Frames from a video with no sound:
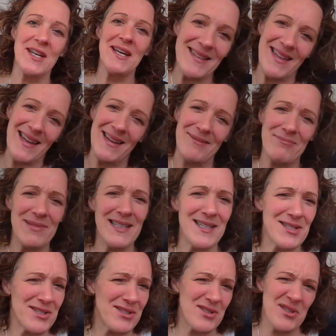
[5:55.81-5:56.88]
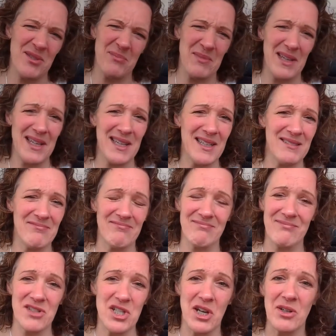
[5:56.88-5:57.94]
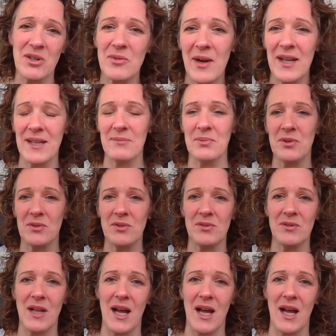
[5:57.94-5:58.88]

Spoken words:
Yeah, please just don't make it chuck-awayable,